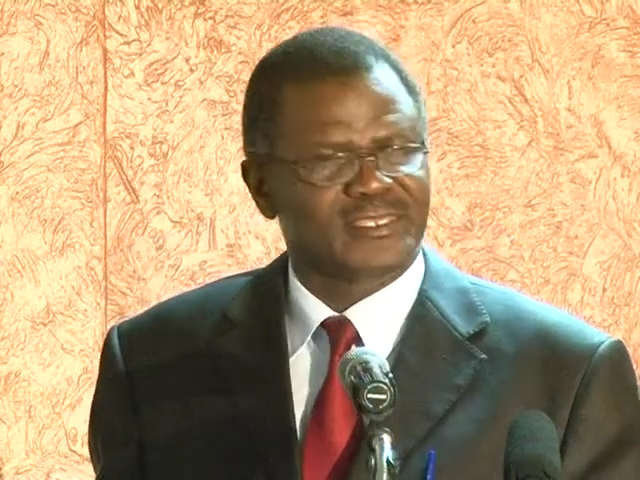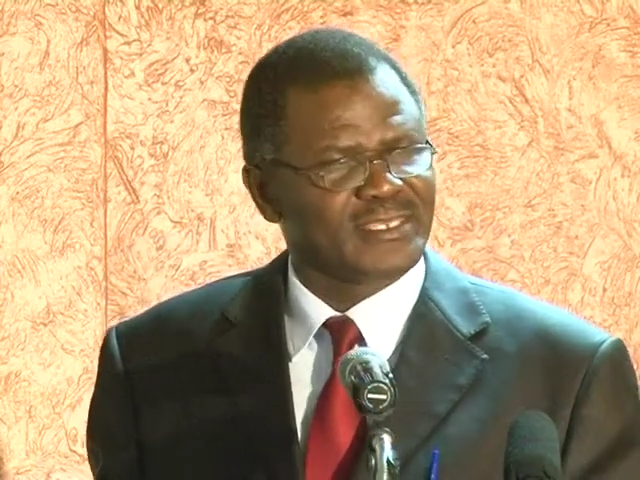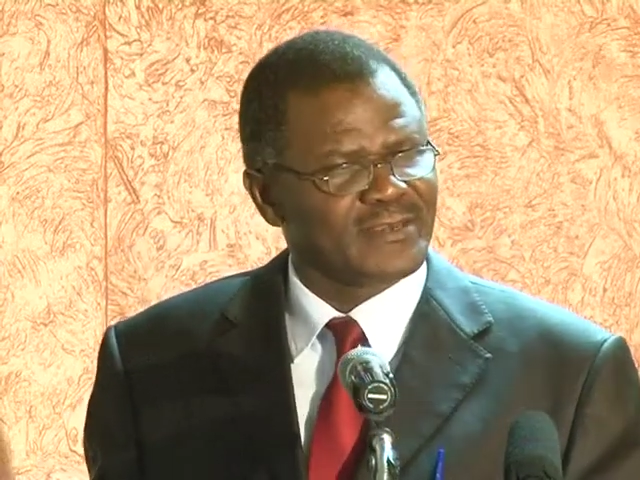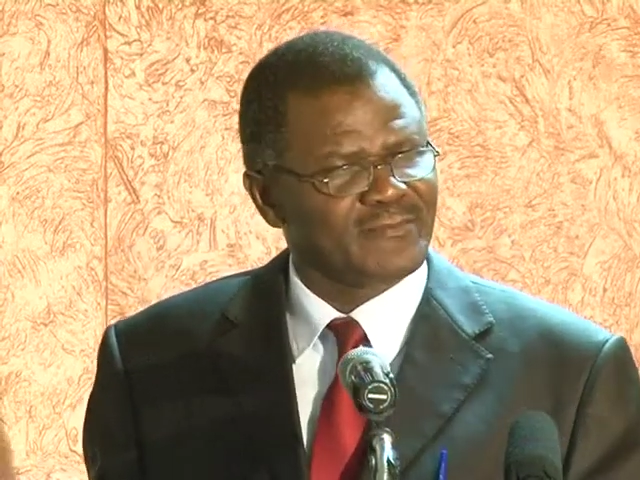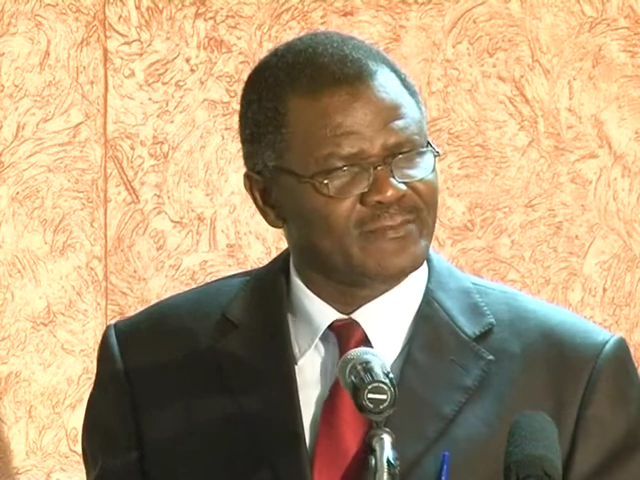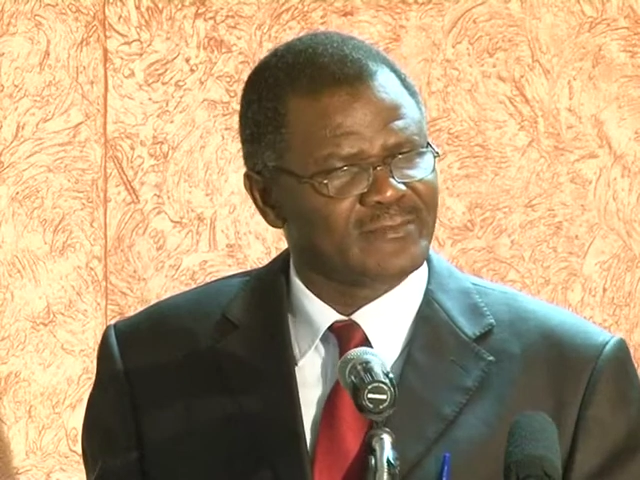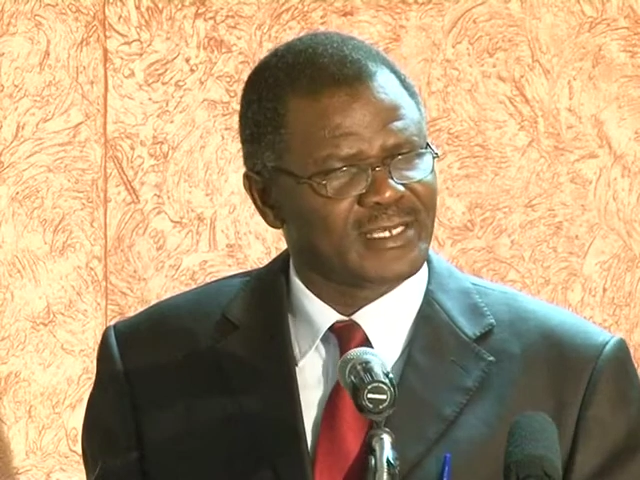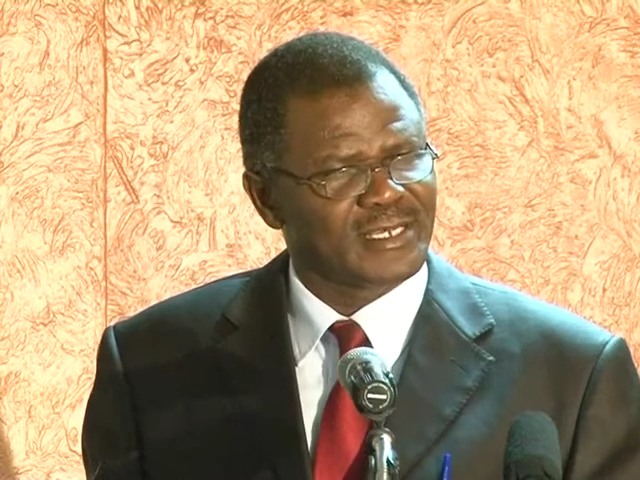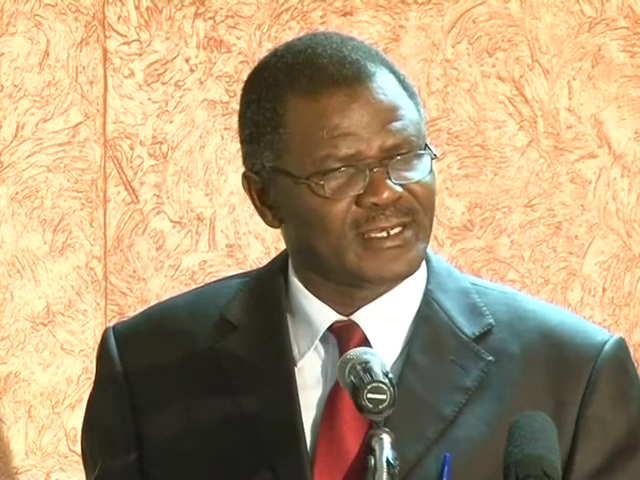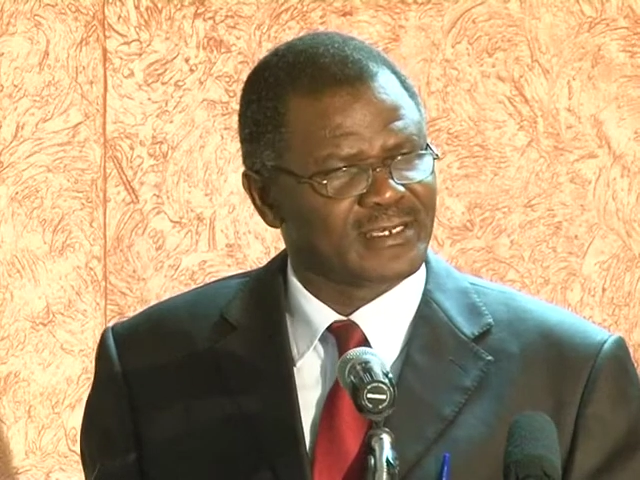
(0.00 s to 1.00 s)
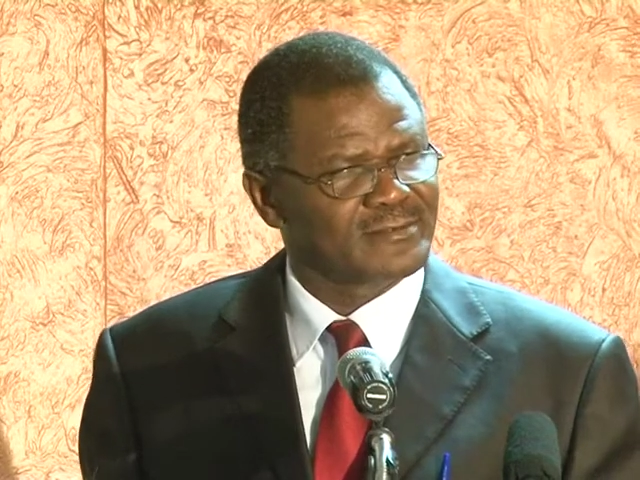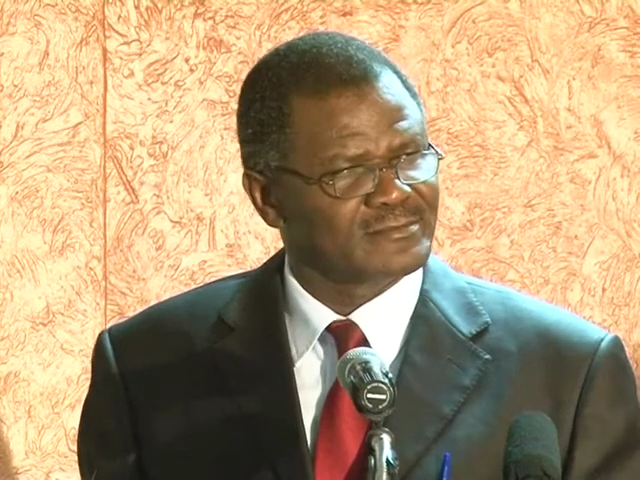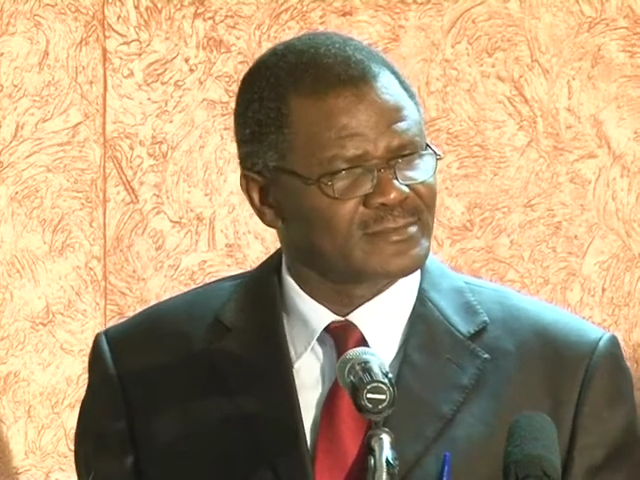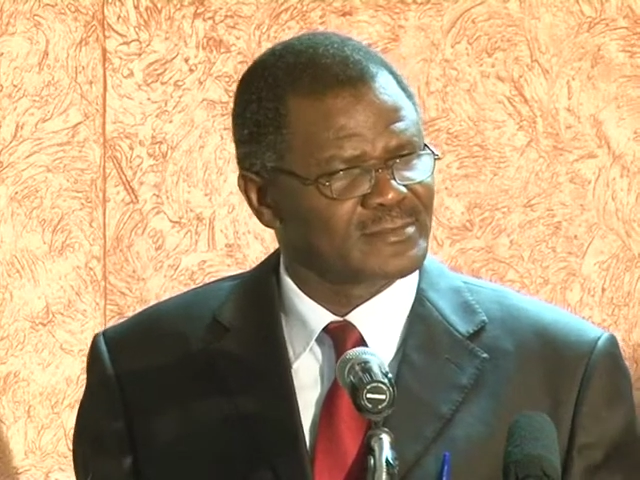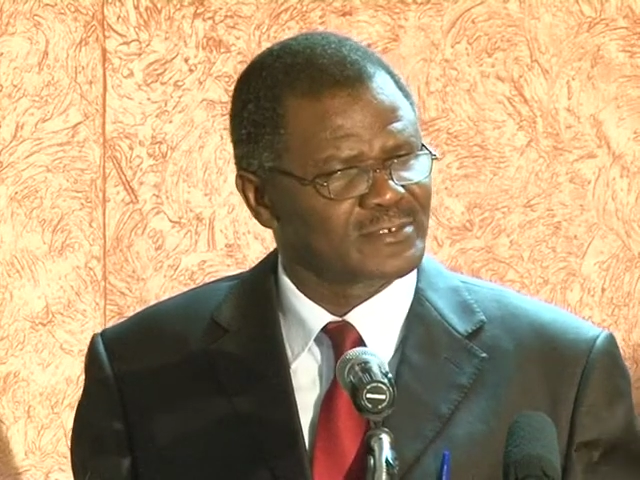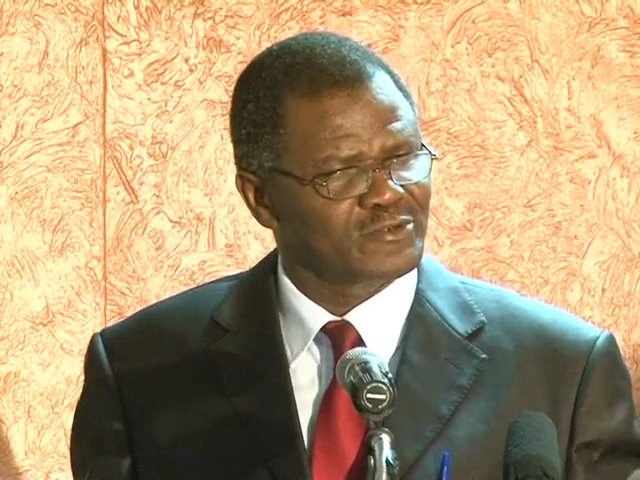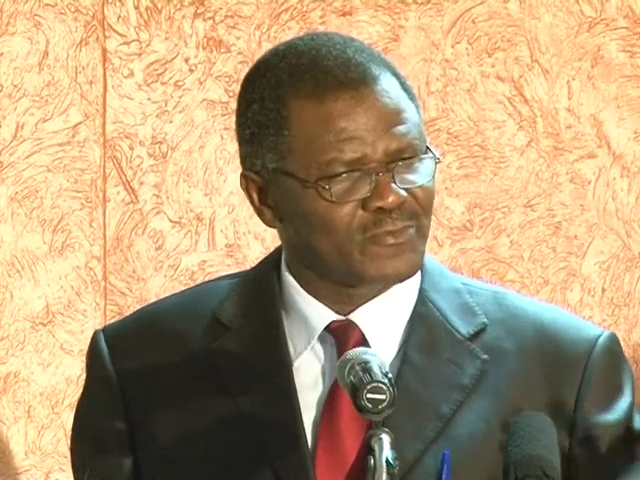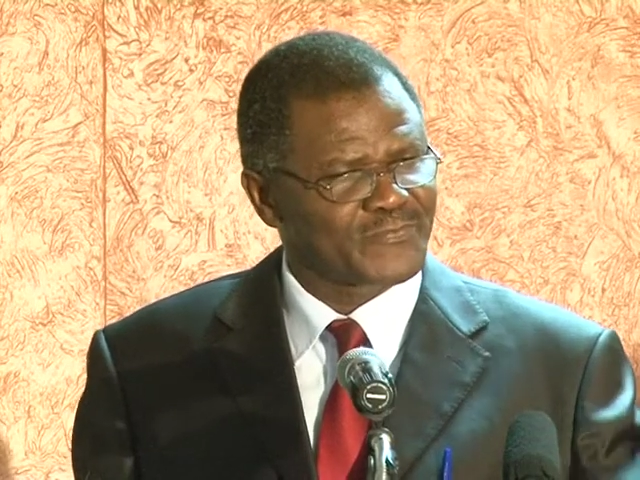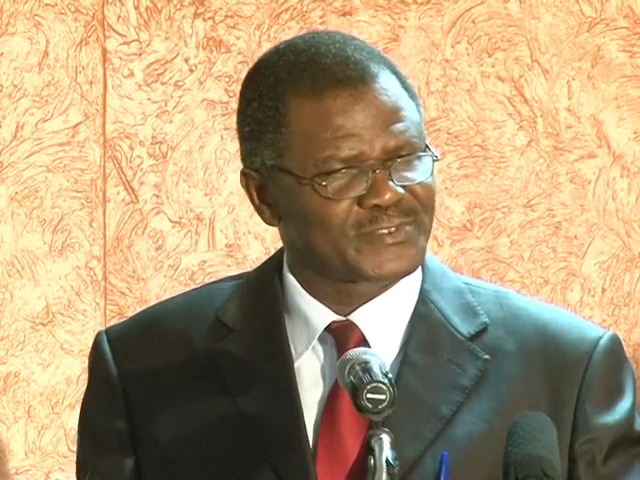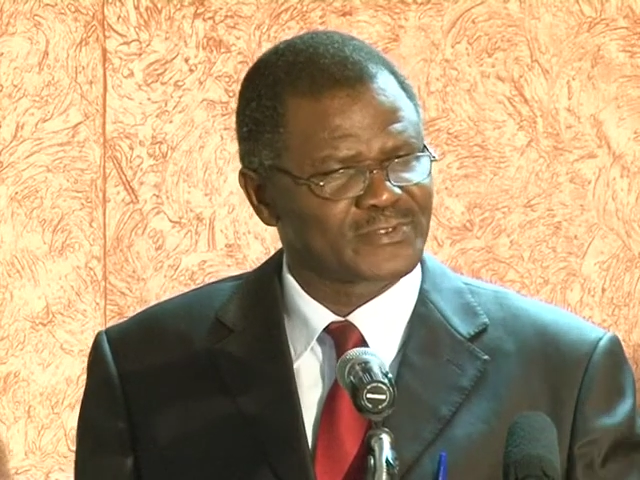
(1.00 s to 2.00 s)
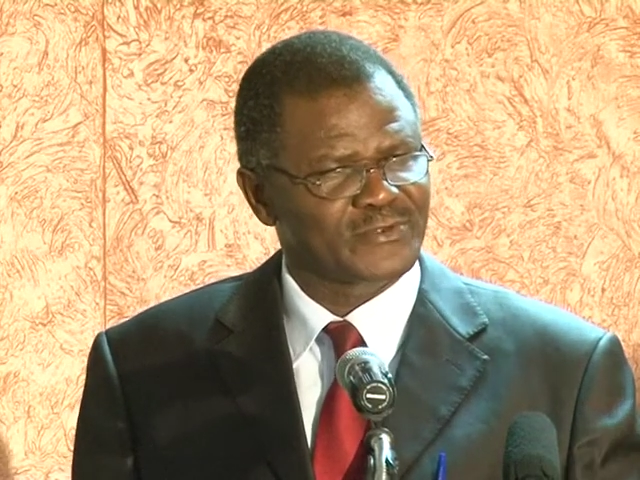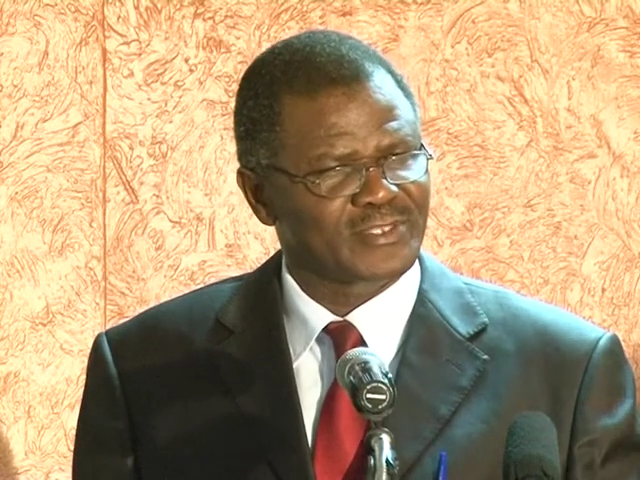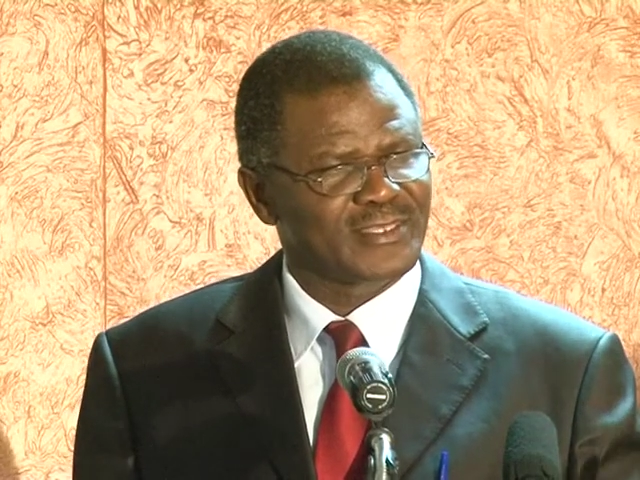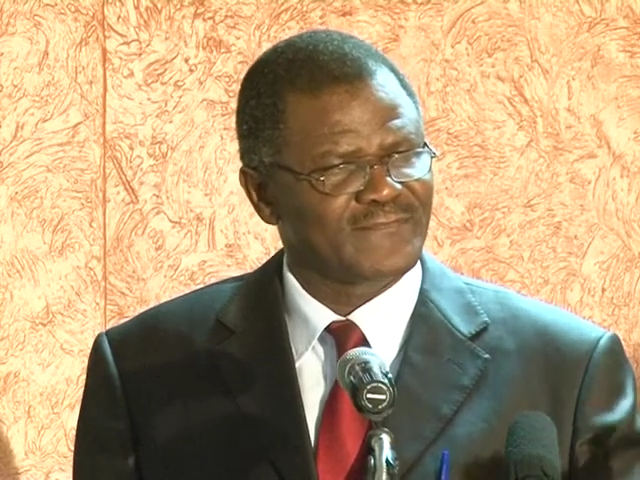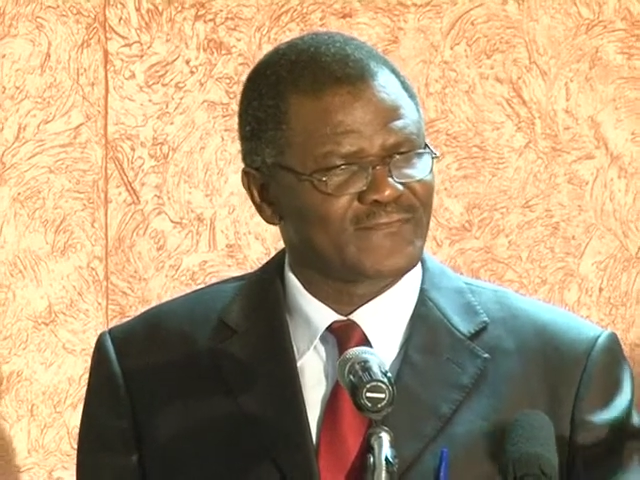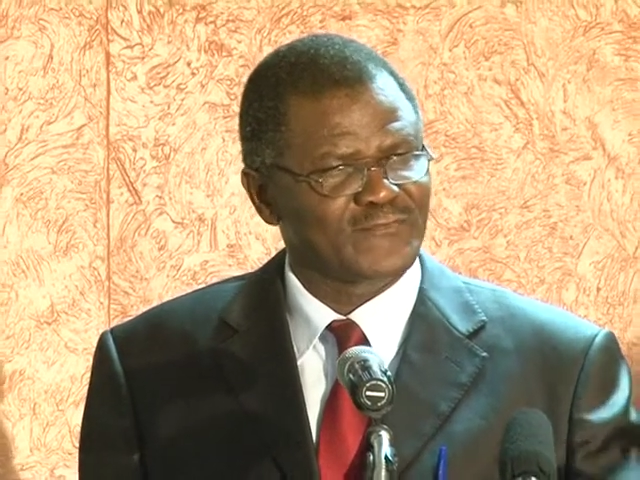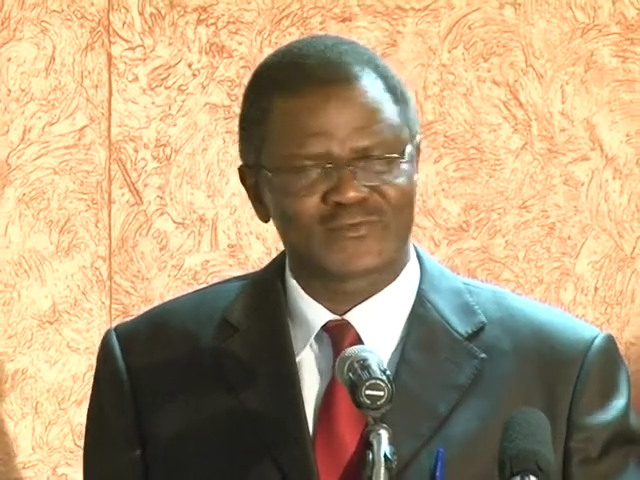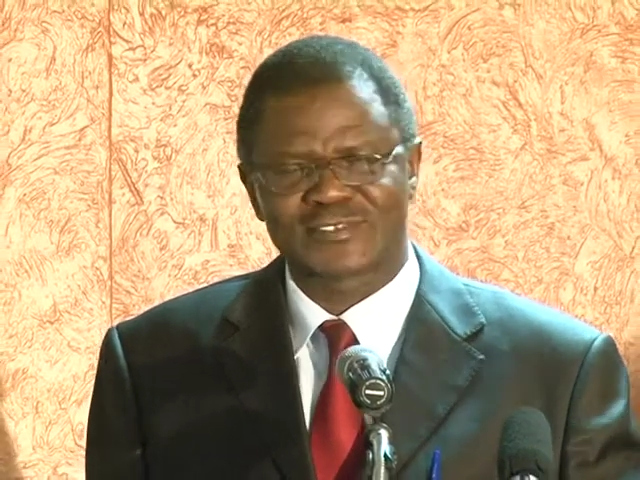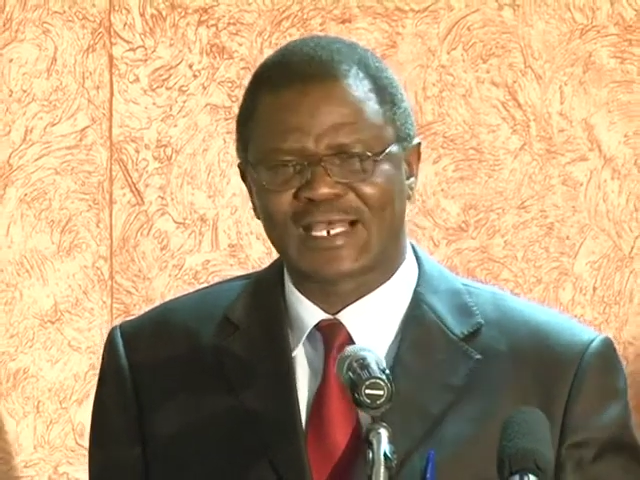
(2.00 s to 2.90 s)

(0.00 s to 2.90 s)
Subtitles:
GM crops or GM foods